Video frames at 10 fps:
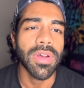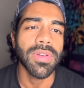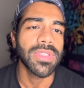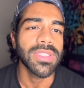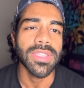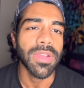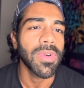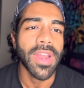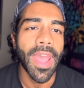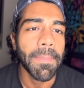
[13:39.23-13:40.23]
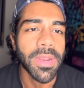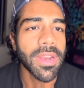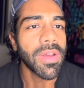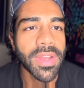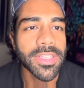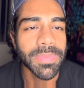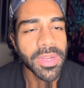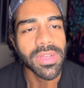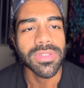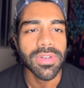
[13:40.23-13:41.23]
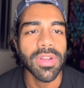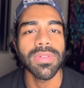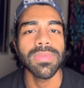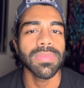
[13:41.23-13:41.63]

oh, this thing won't happen in OS because the